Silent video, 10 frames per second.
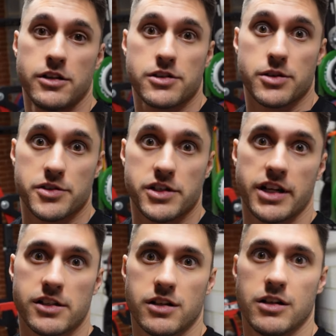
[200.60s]
So I'll see you
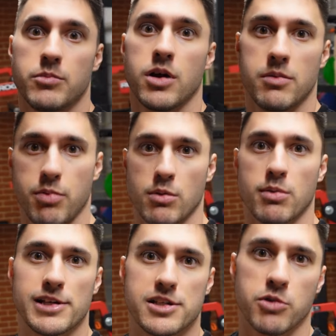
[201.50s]
next time,
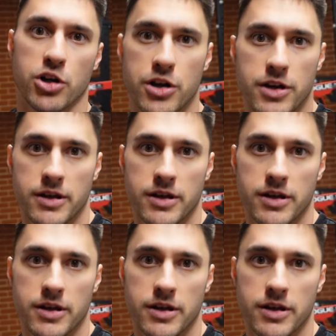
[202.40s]
probably tomorrow.